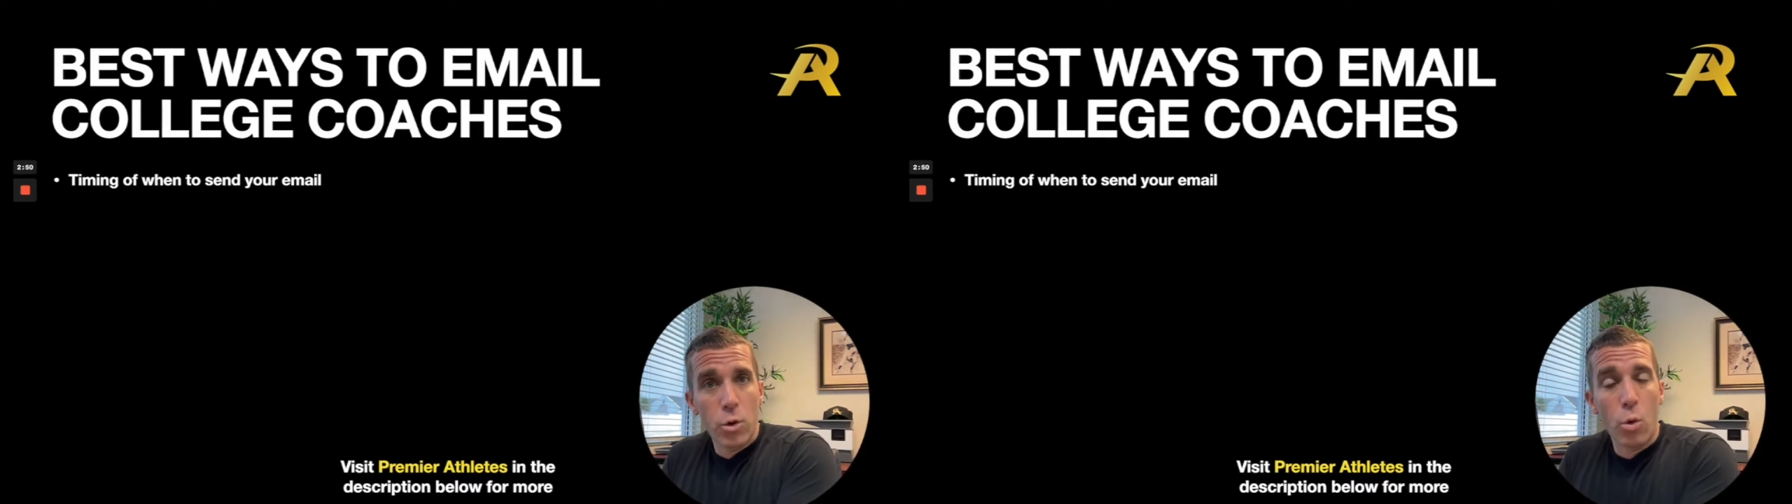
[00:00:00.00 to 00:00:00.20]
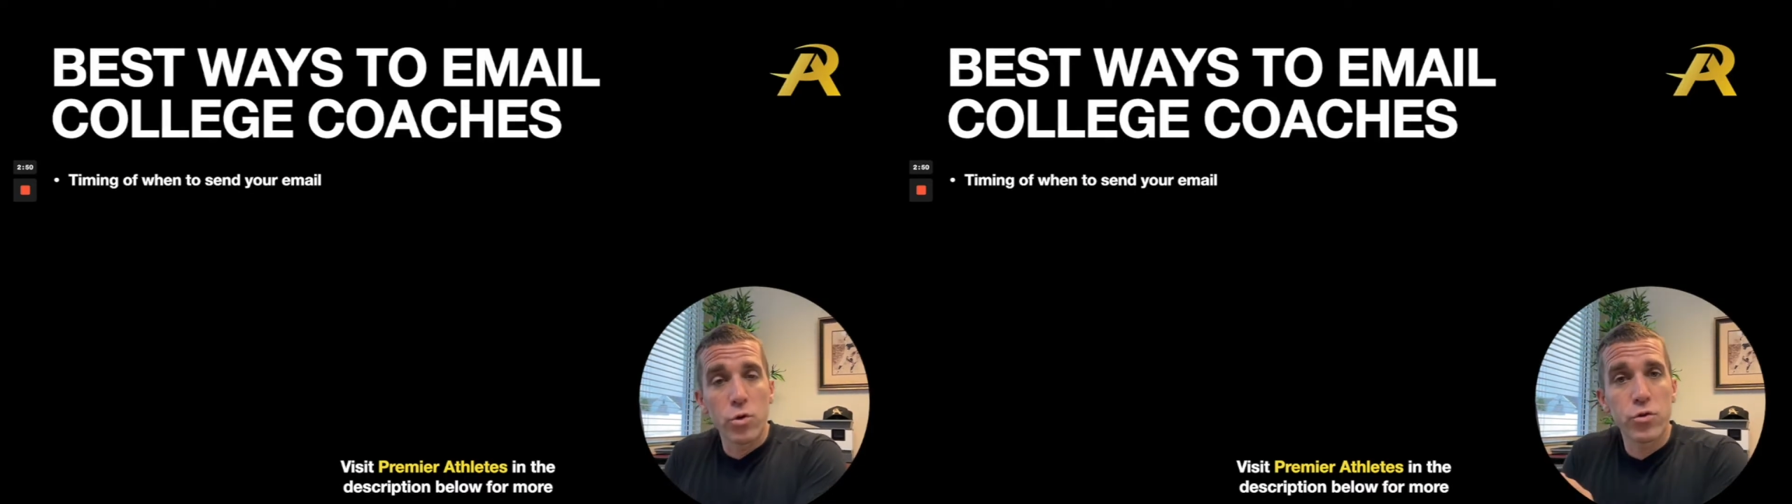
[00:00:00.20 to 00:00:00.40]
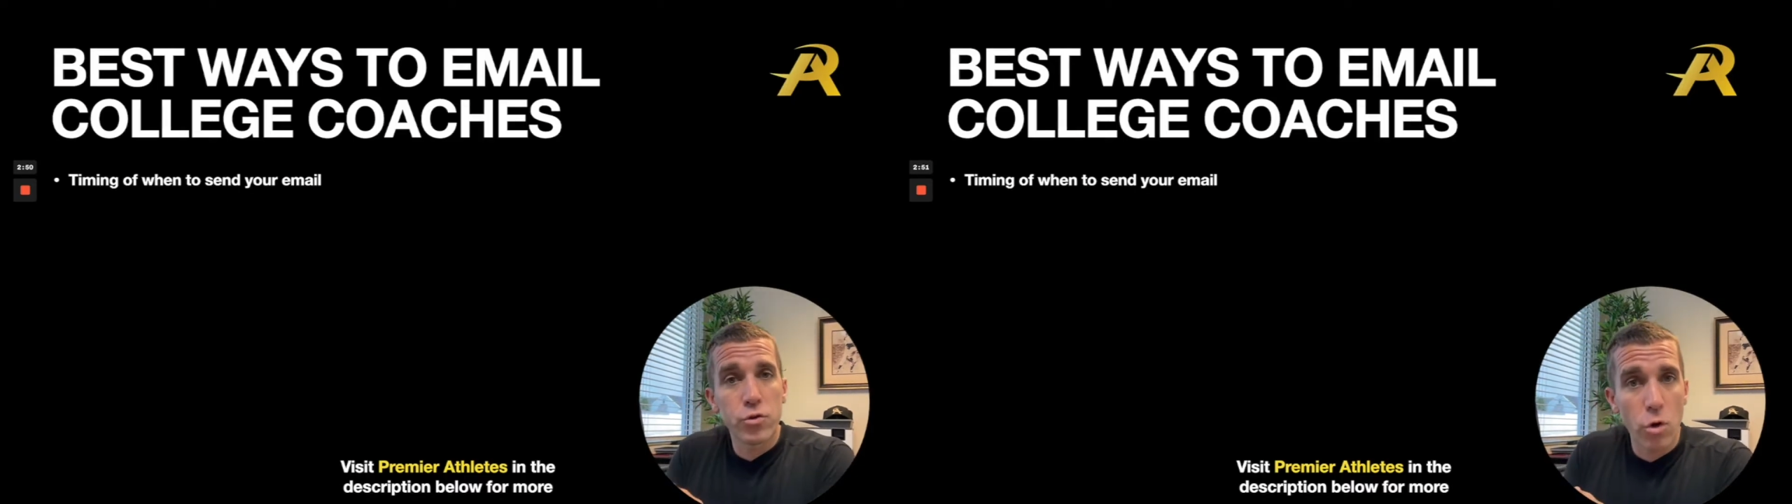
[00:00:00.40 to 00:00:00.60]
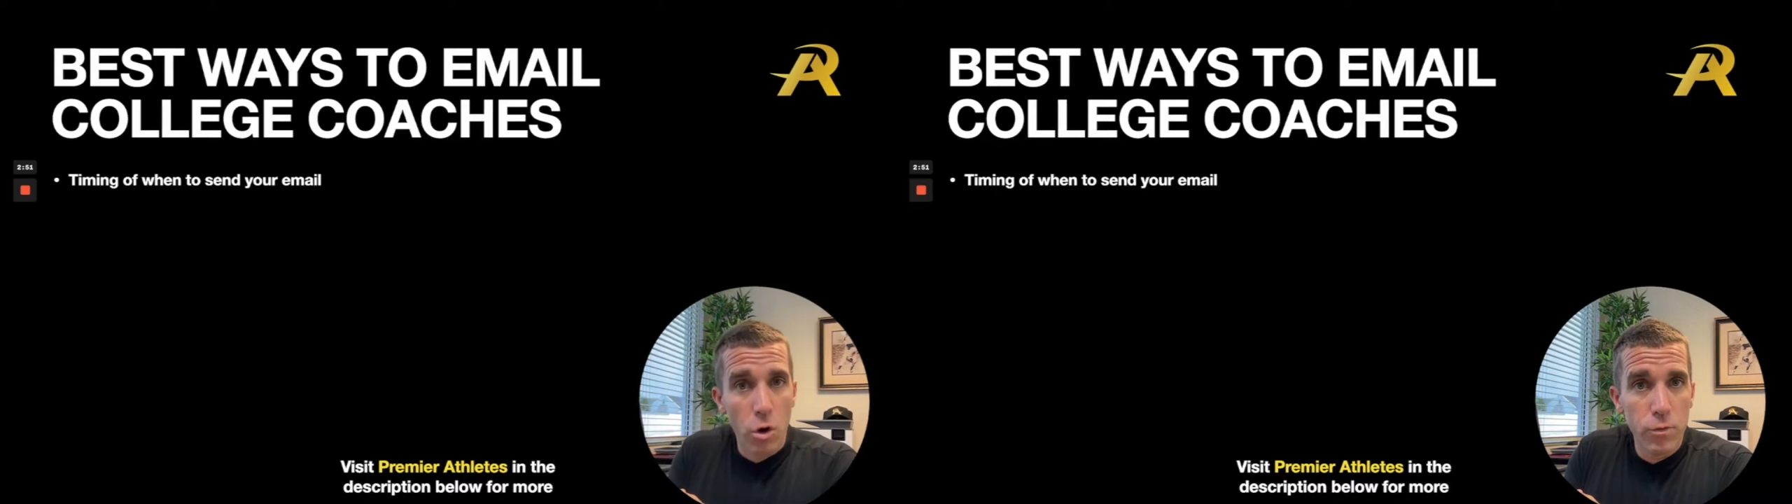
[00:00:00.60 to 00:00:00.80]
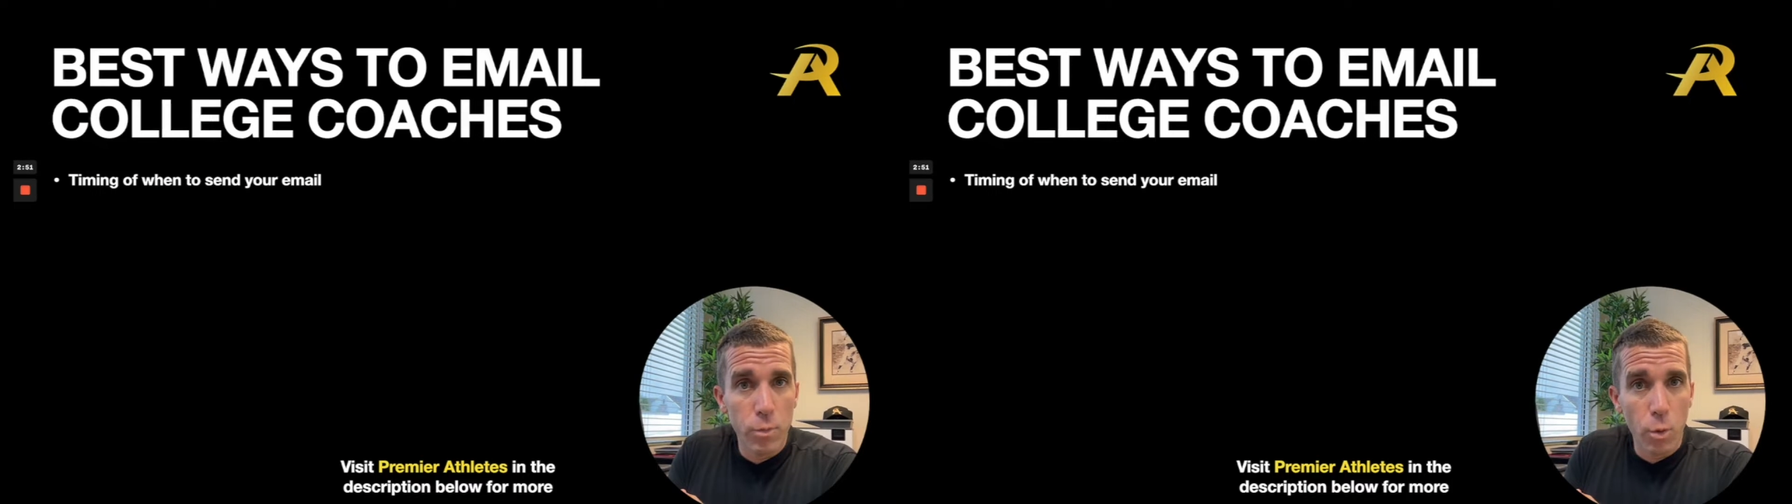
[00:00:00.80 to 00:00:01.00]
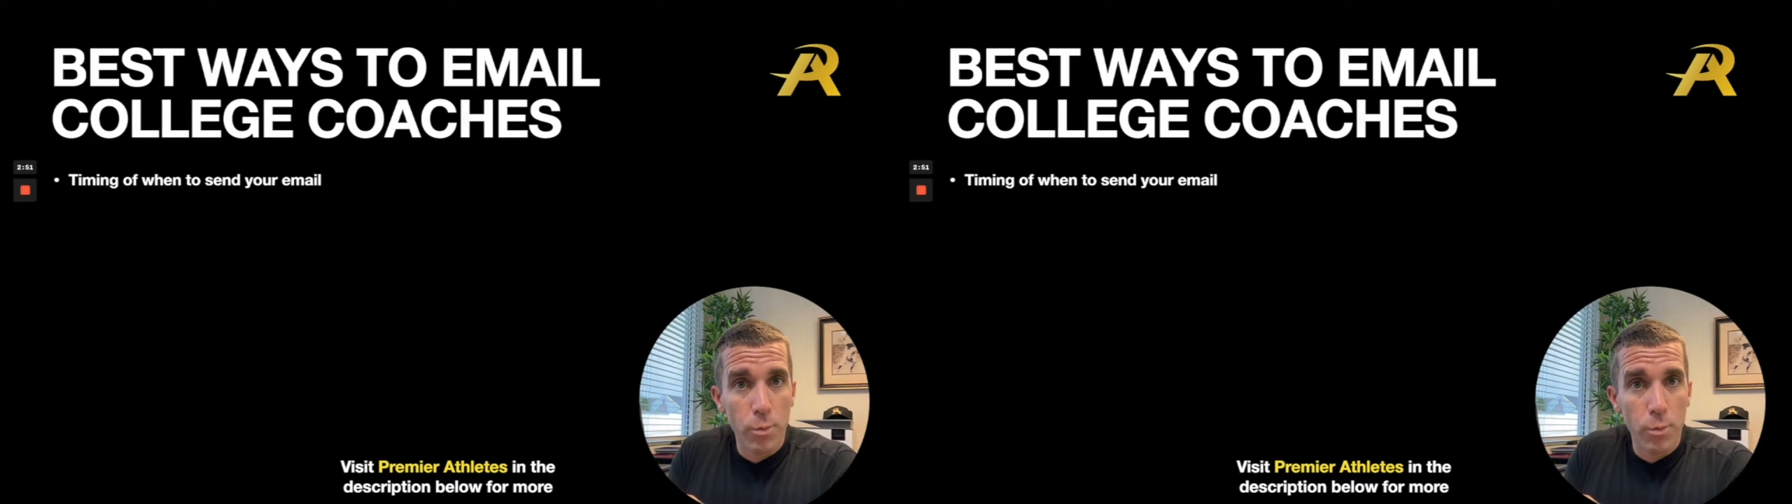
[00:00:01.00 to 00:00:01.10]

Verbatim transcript: or sophomore